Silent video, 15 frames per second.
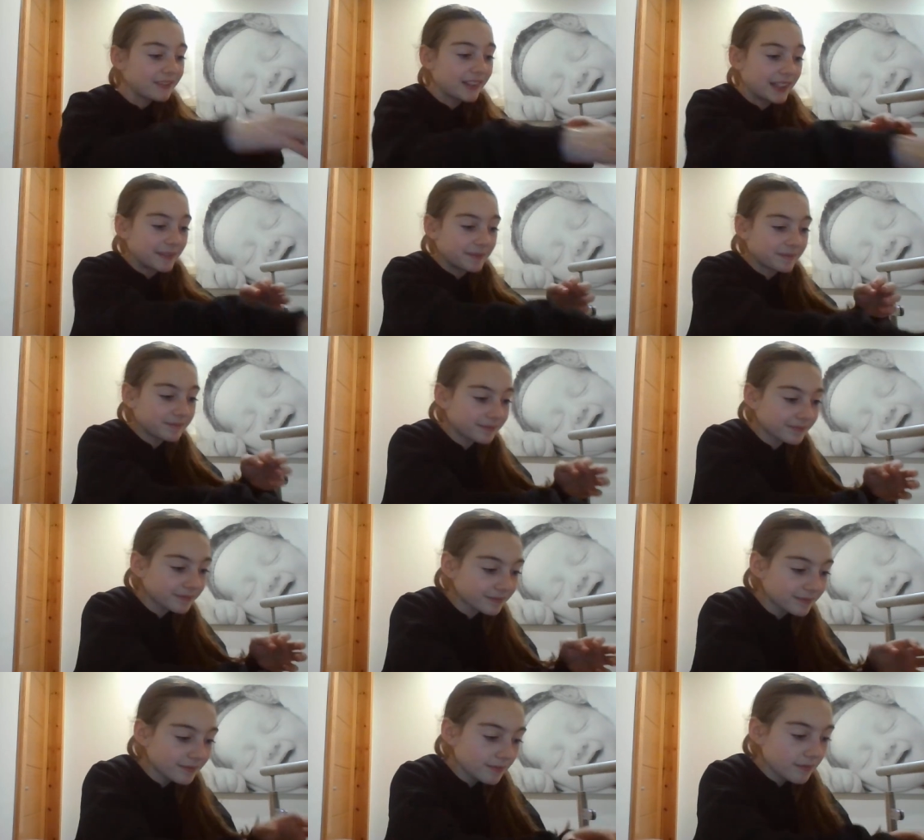Right.
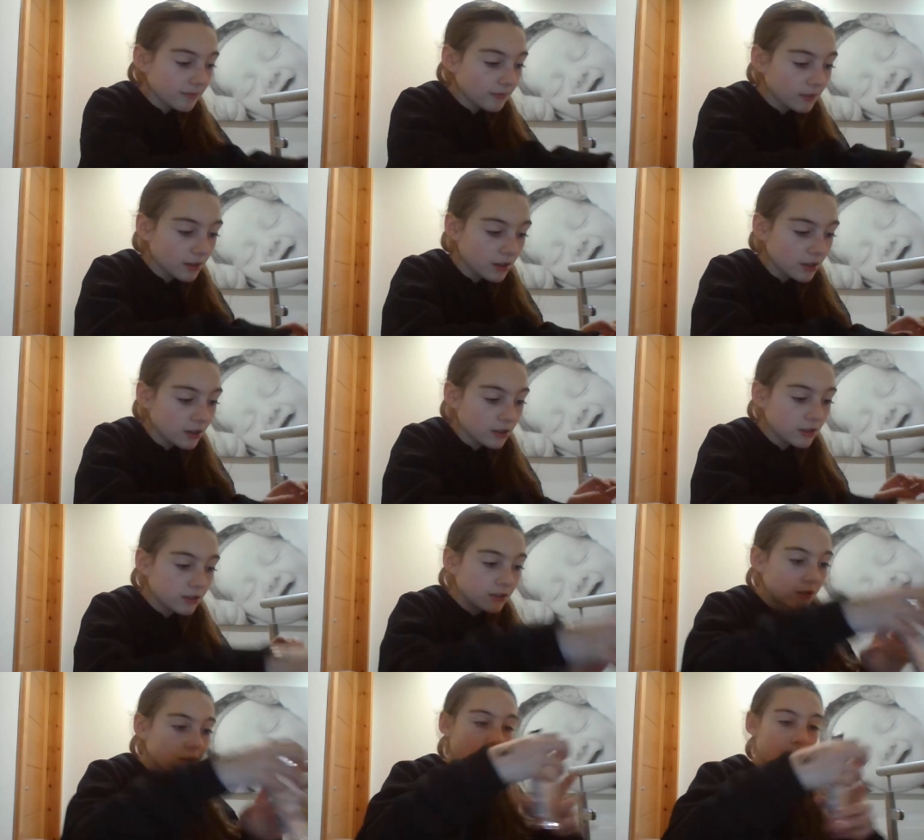
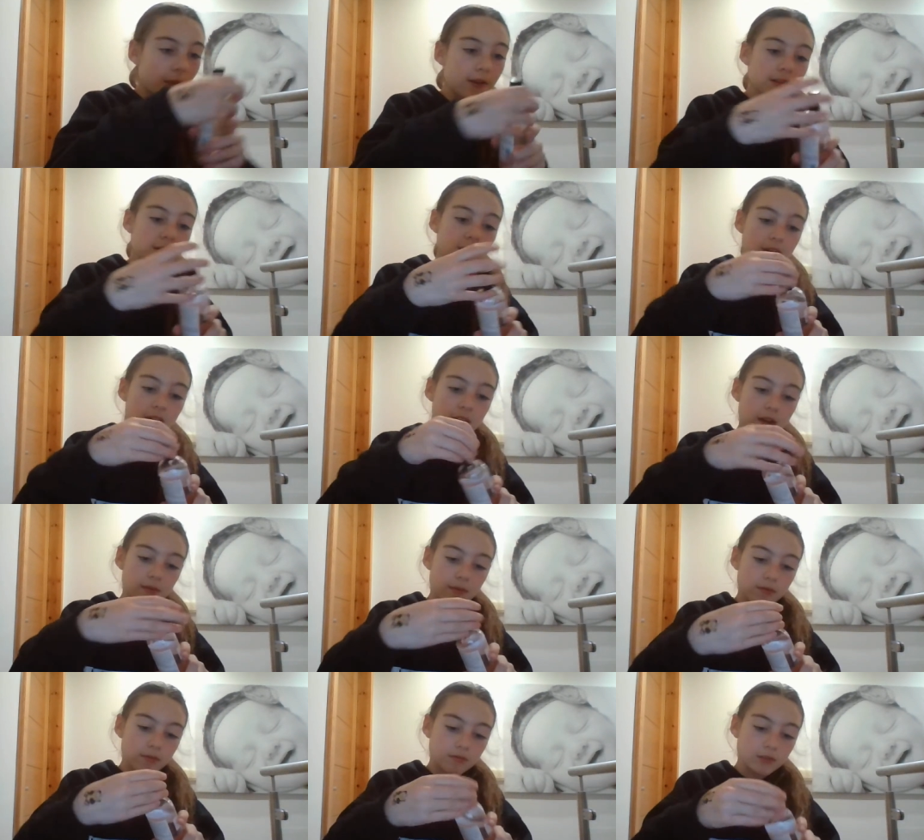Sorry about this.
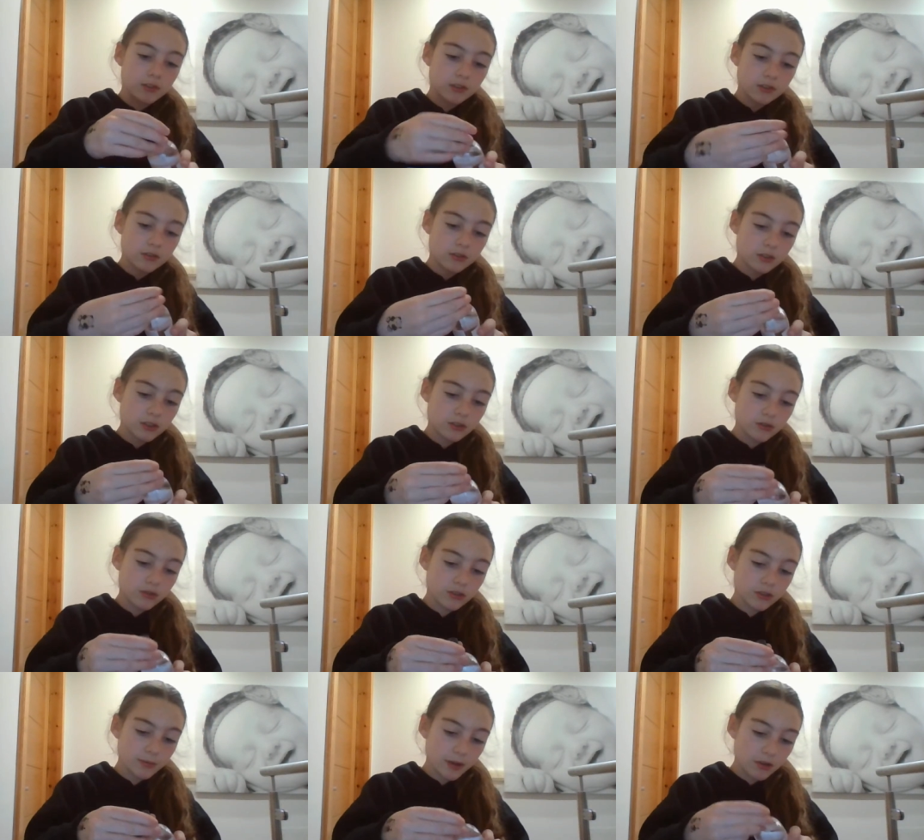Um, I'm just gonna
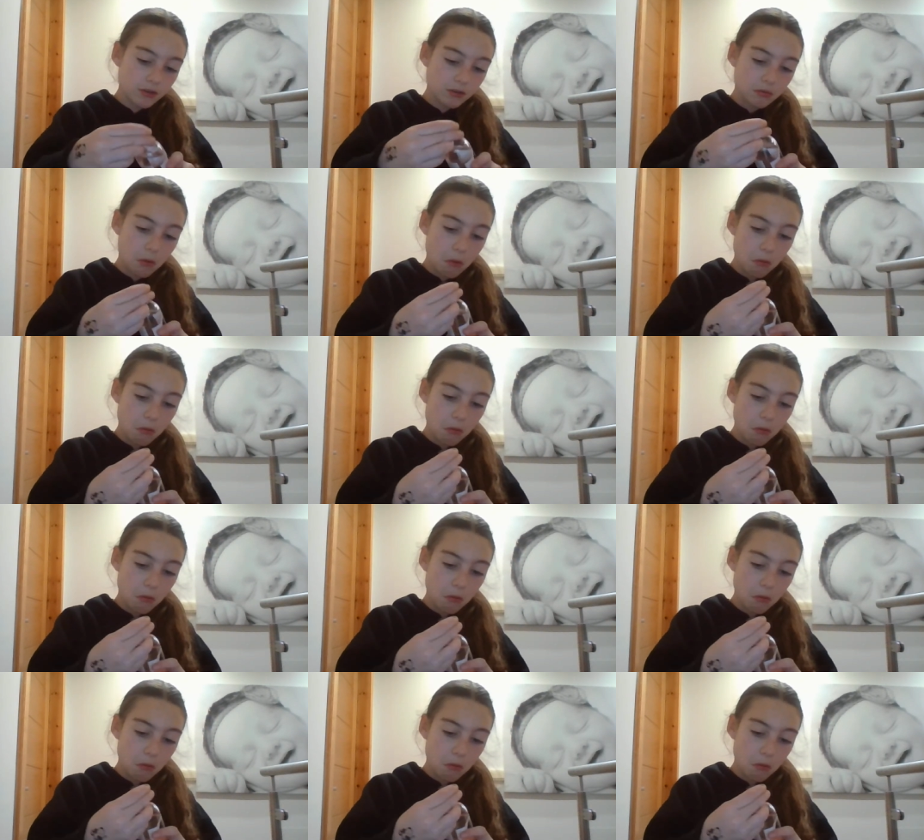screw this back up.